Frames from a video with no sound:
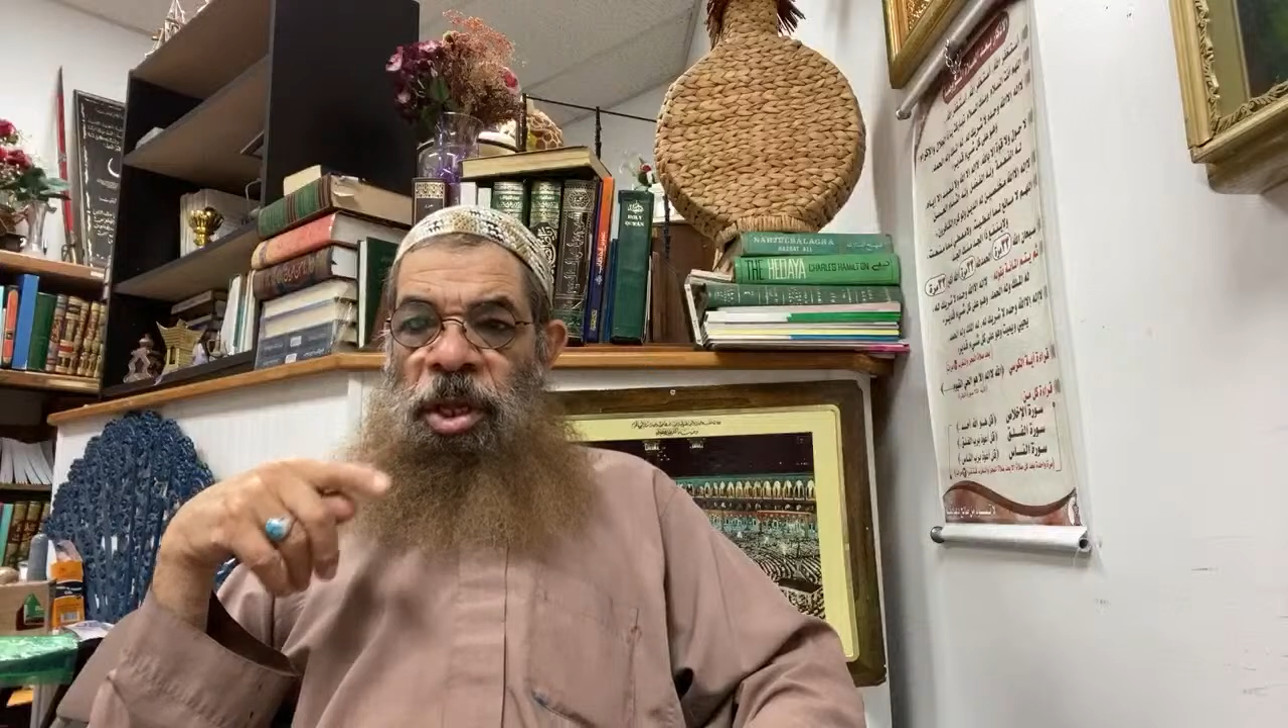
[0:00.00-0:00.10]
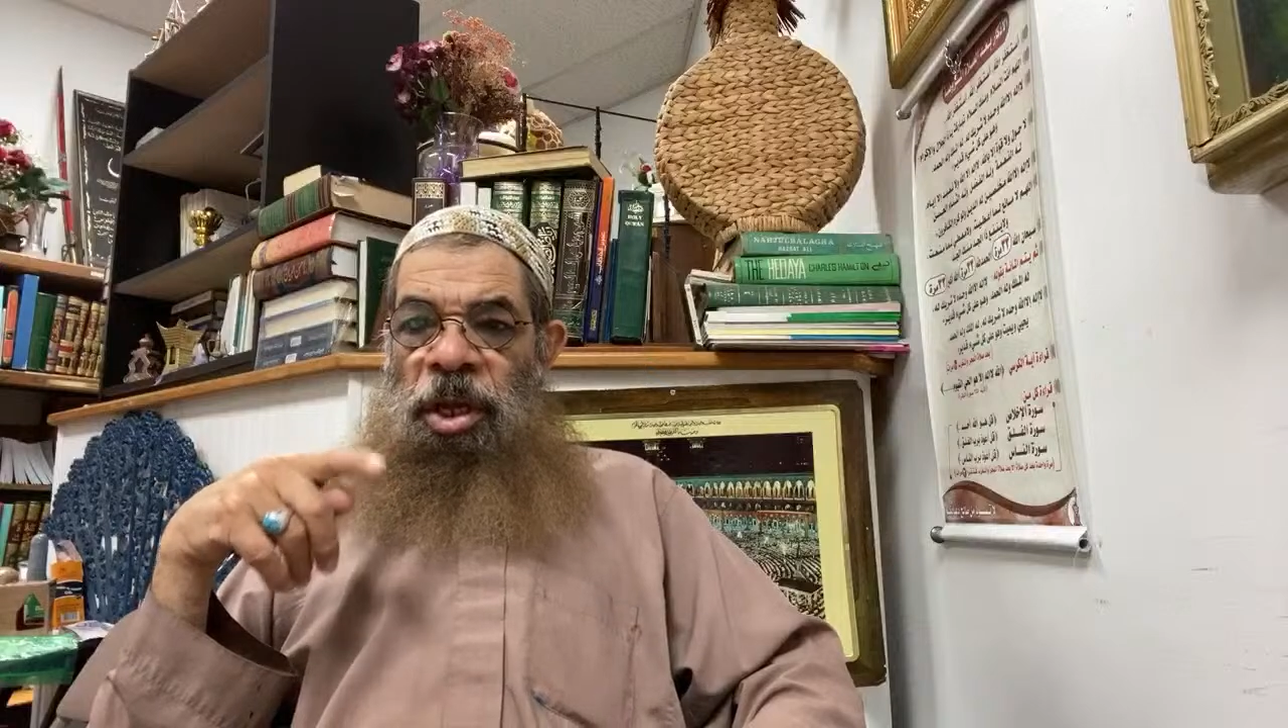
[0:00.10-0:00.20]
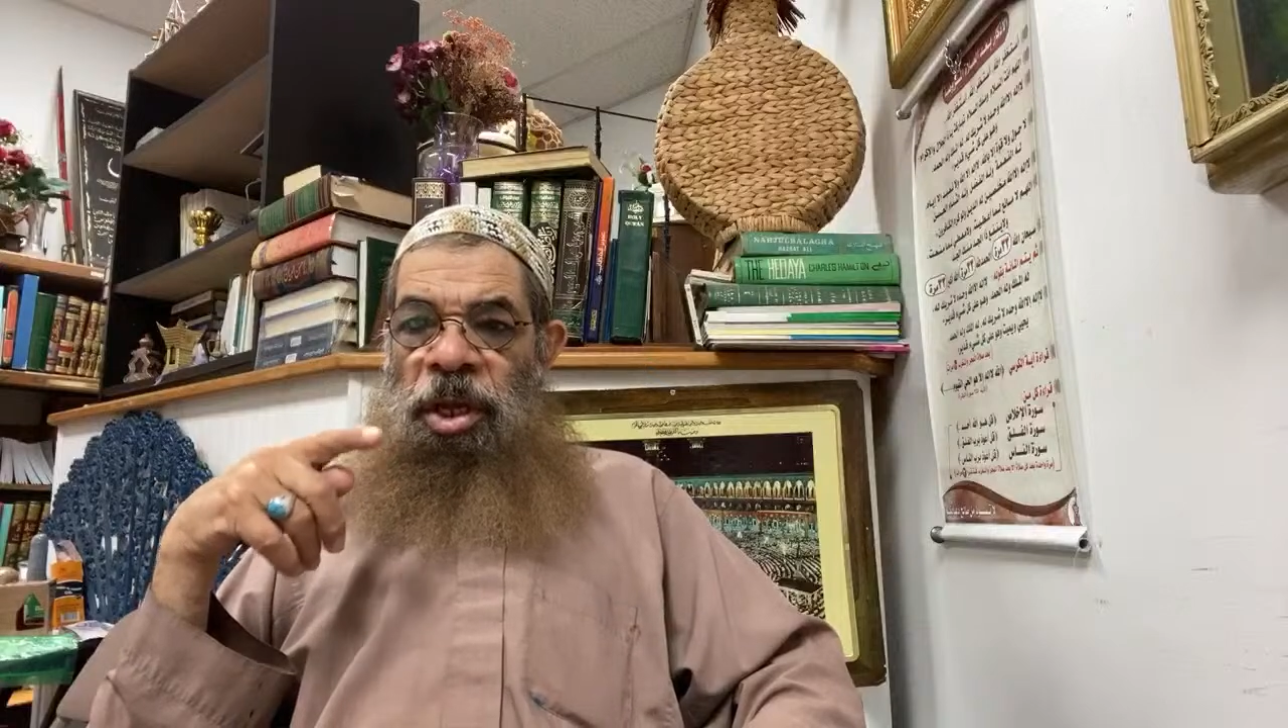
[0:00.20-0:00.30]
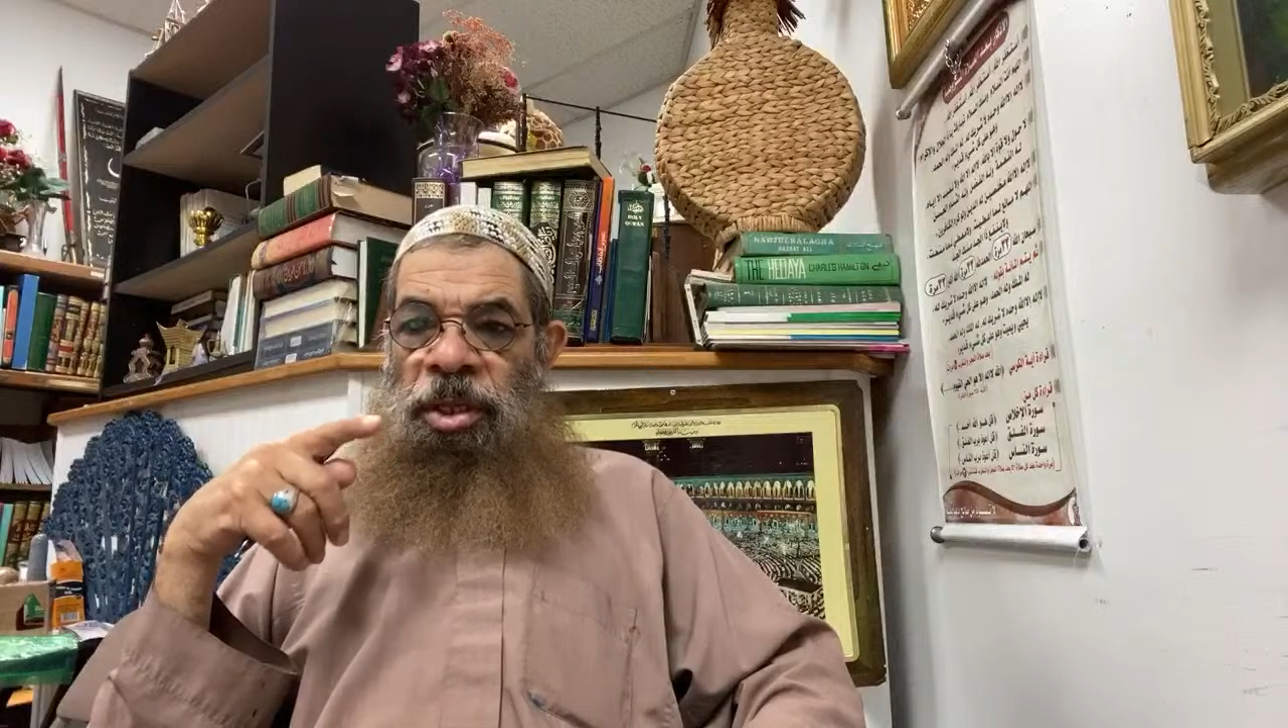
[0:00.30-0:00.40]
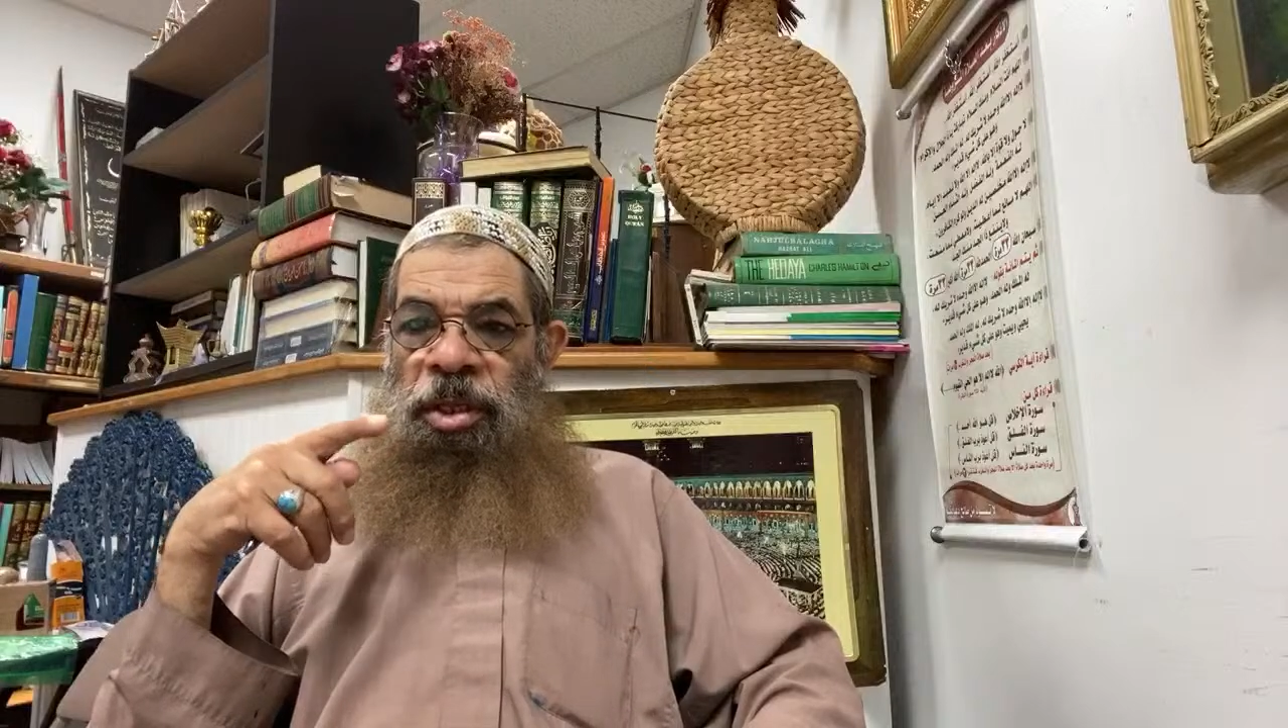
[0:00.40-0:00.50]

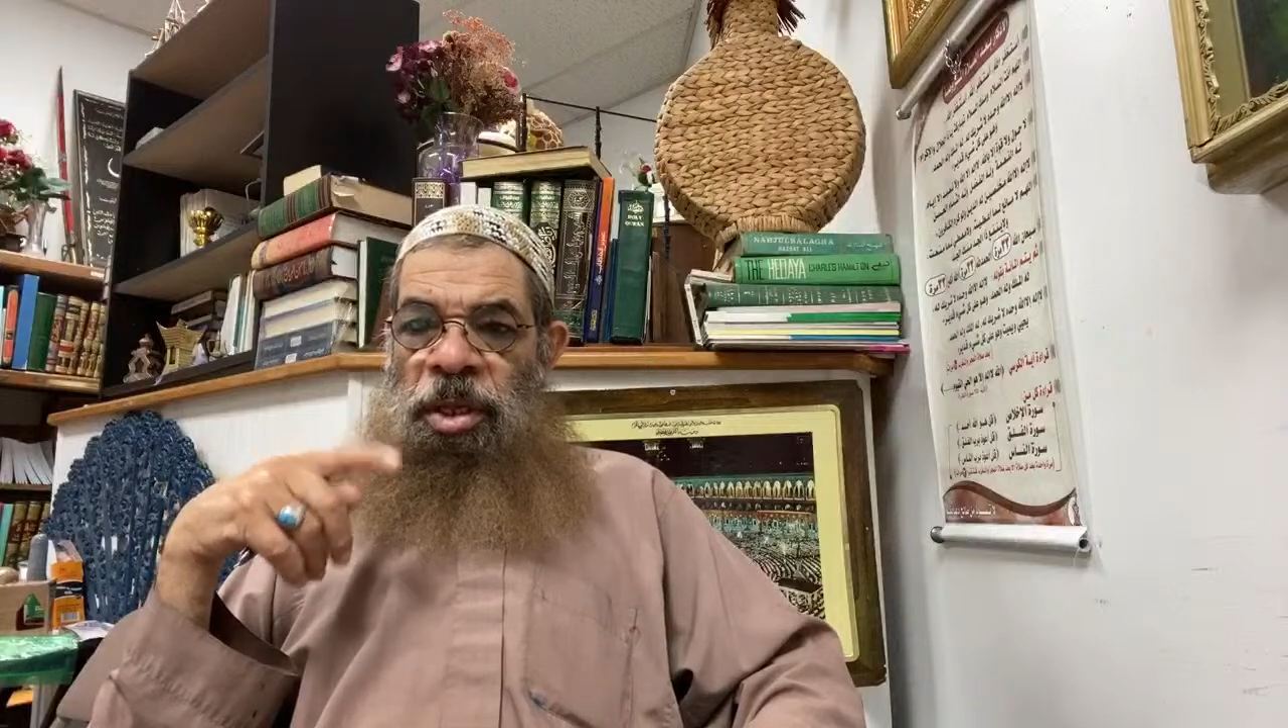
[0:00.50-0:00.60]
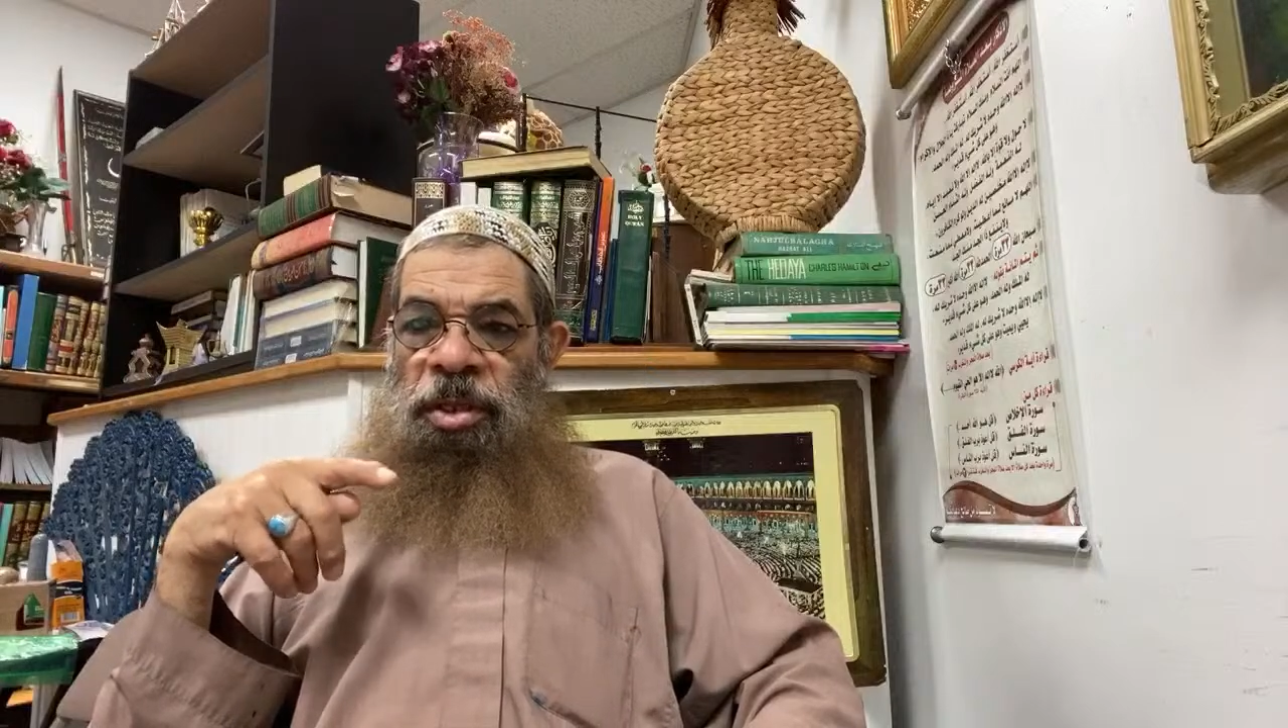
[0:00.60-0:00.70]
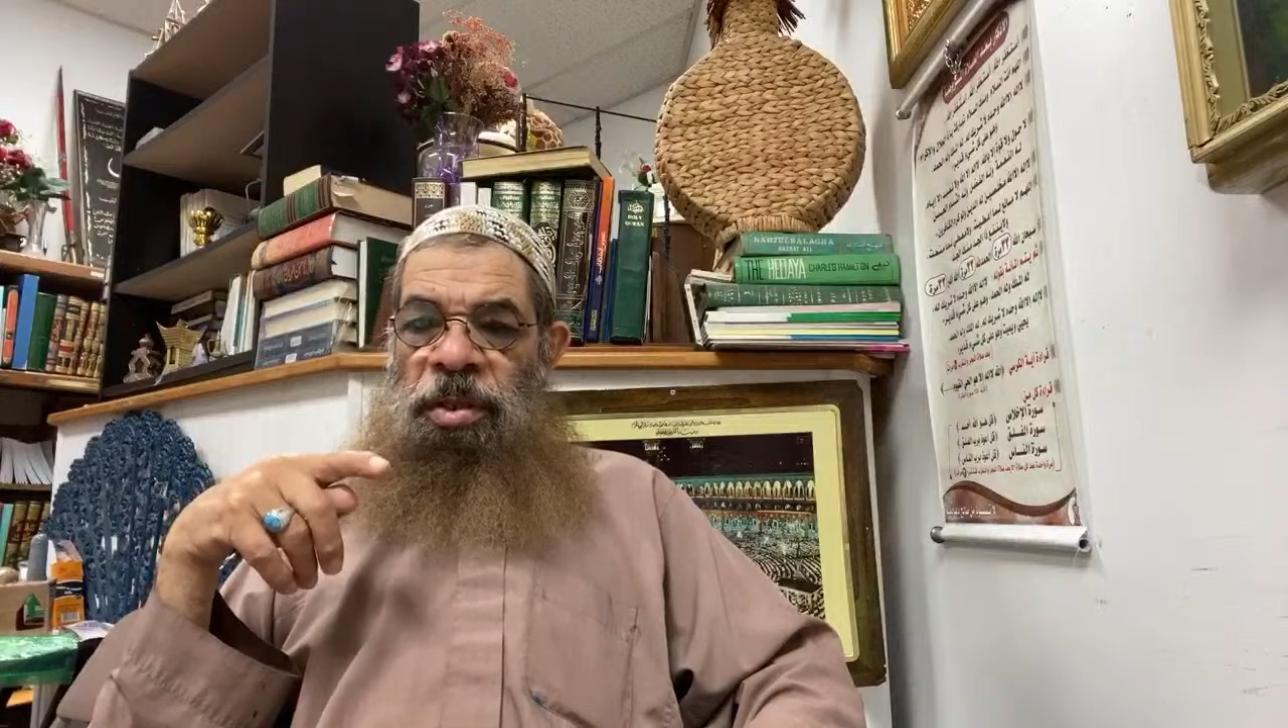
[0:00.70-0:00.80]
and this